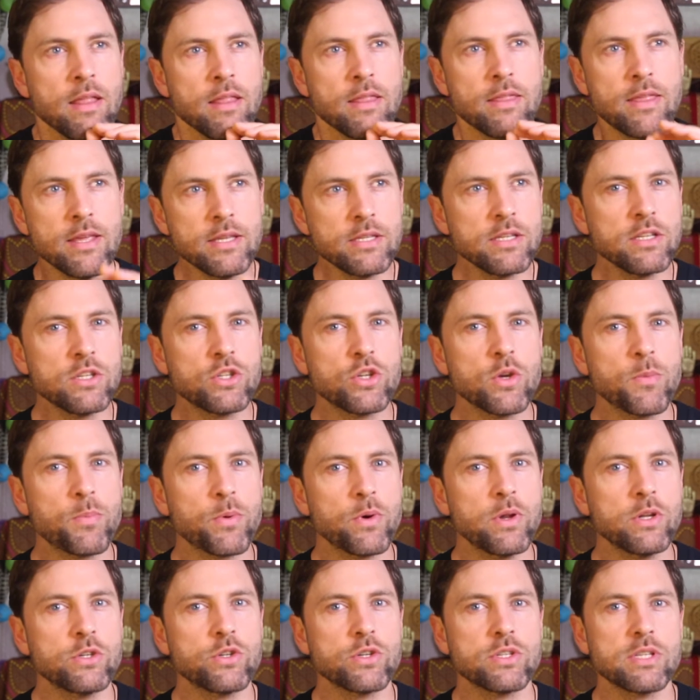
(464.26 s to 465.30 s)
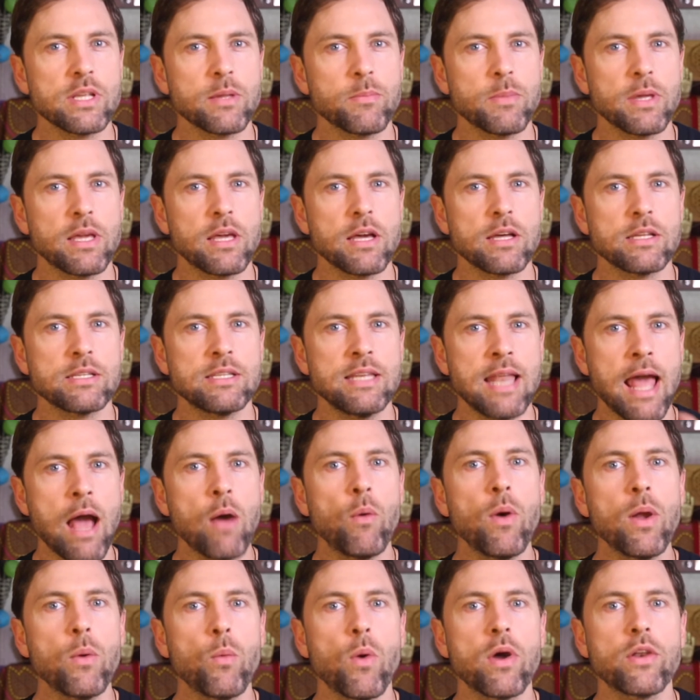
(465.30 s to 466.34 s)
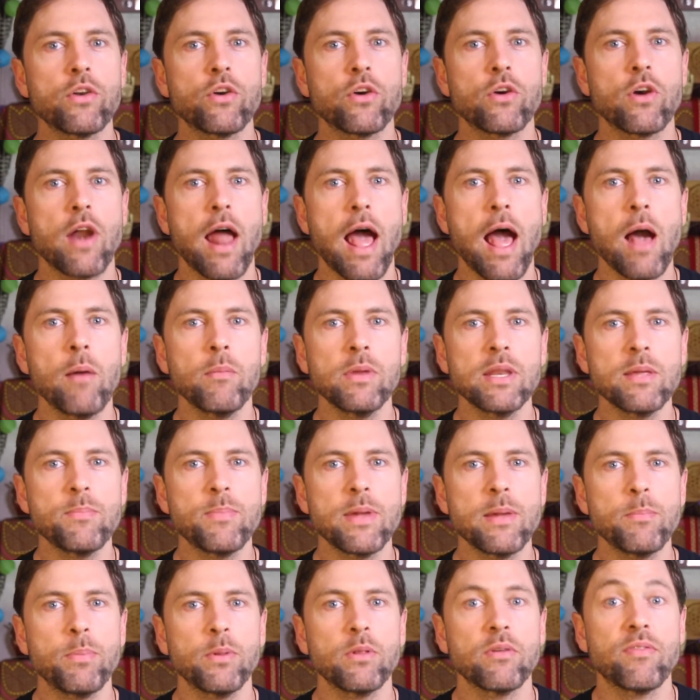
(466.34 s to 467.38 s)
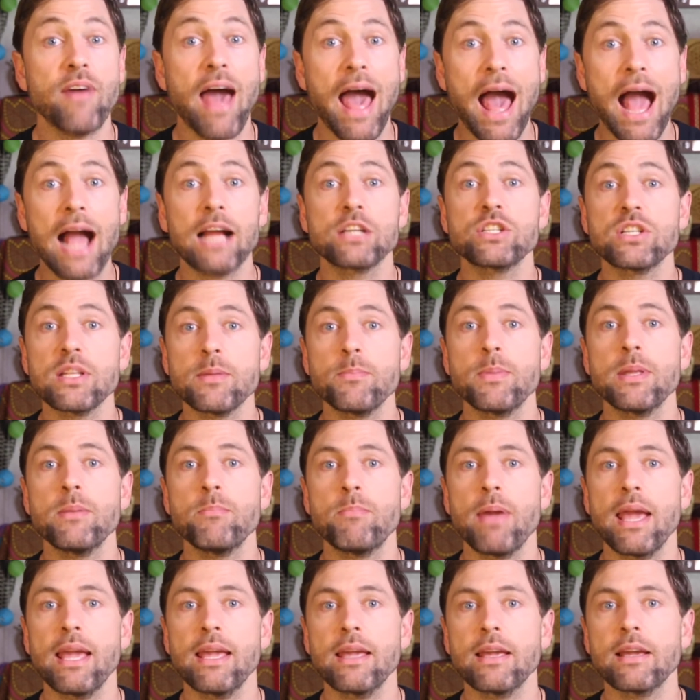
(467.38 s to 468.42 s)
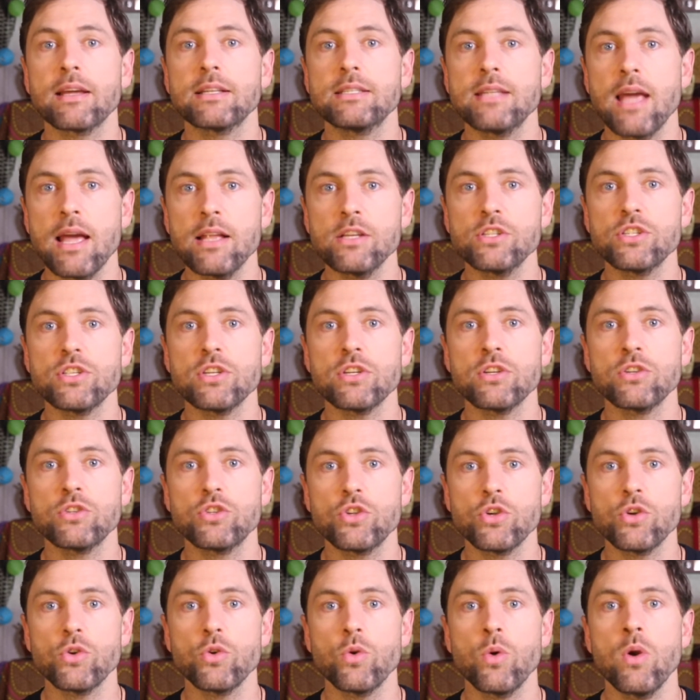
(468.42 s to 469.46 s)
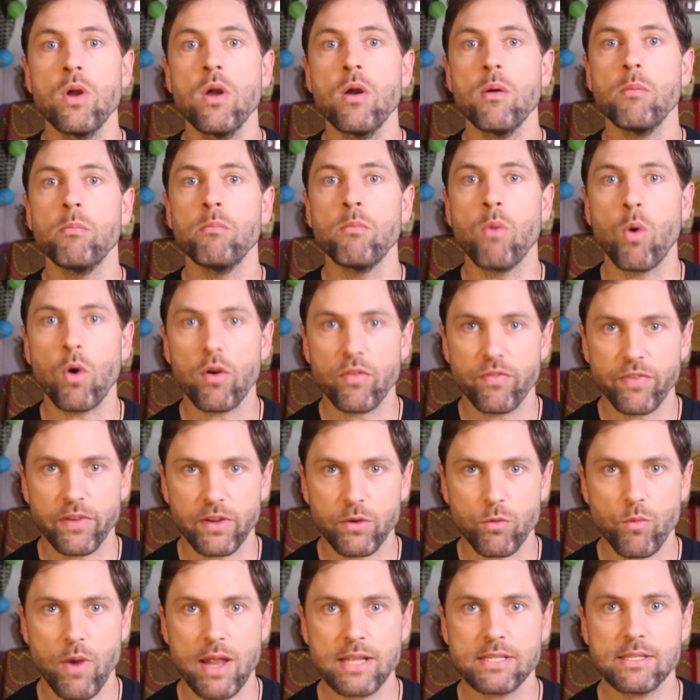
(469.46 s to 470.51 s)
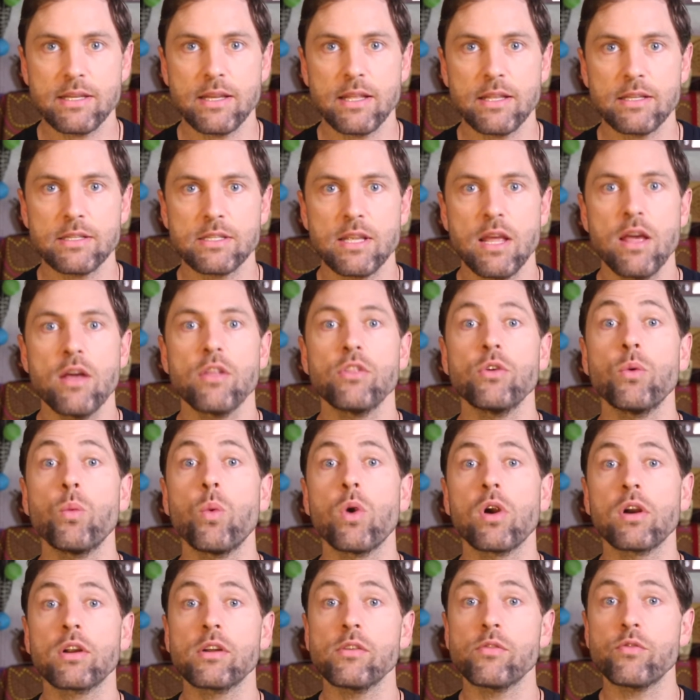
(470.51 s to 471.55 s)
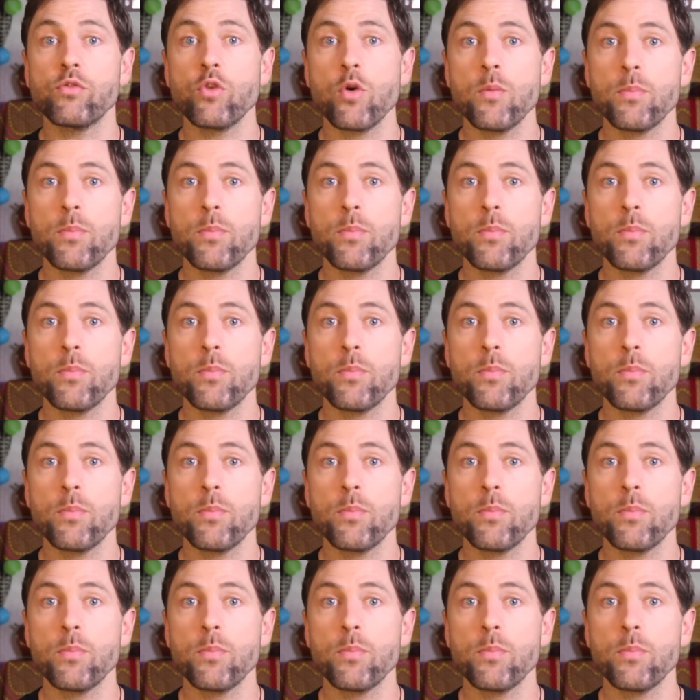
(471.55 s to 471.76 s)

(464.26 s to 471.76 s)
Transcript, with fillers: This is super interesting because now I wonder how many people have actually been paying attention to Morphic Resonance, the work of